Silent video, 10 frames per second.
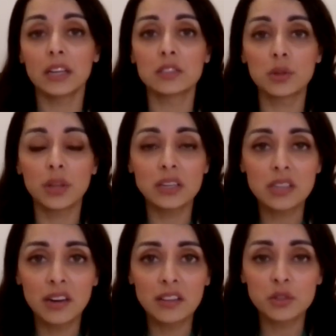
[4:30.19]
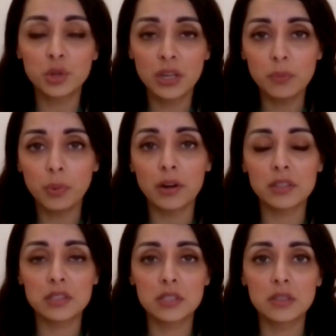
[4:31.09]
And so that's kind of the tricky part,
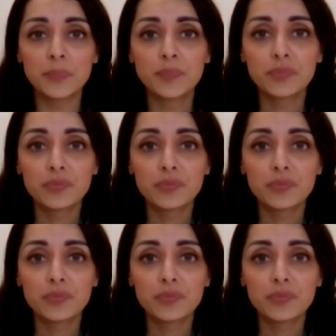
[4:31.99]
is to